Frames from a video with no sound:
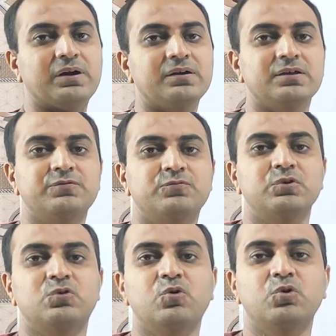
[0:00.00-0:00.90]
But if
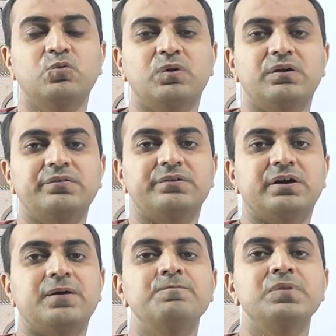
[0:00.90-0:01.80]
we go towards
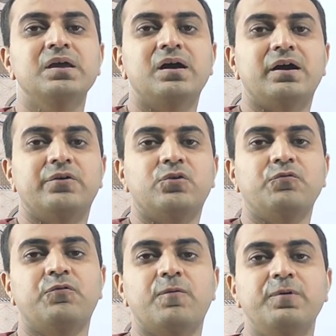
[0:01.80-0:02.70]
the
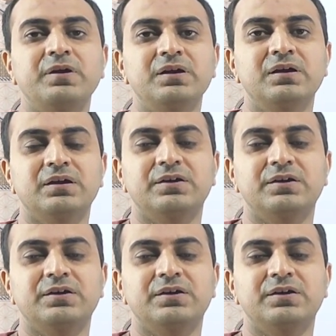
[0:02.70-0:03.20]
hydrophobic,